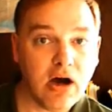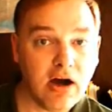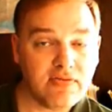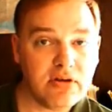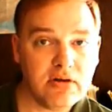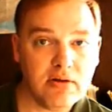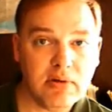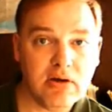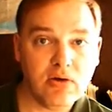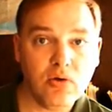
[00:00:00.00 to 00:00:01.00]
often can
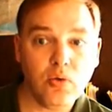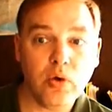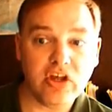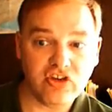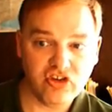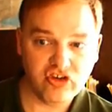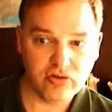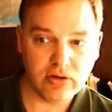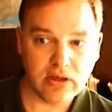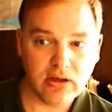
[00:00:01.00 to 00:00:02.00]
mean which,
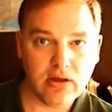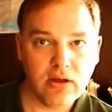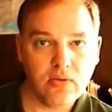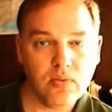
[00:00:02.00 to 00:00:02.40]
okay,